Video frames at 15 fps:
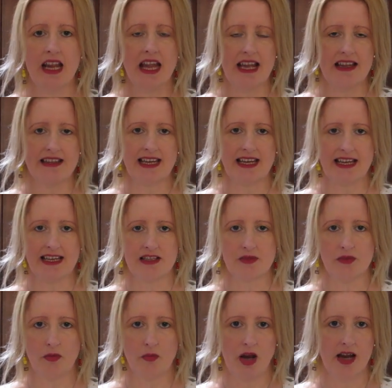and that has
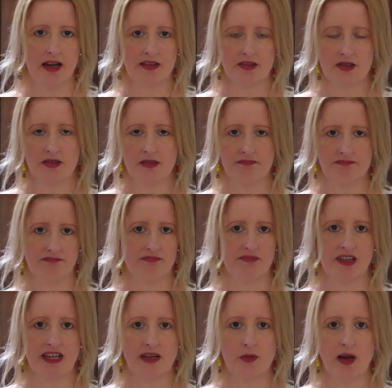worked
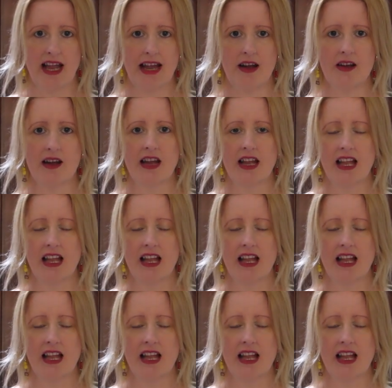really well.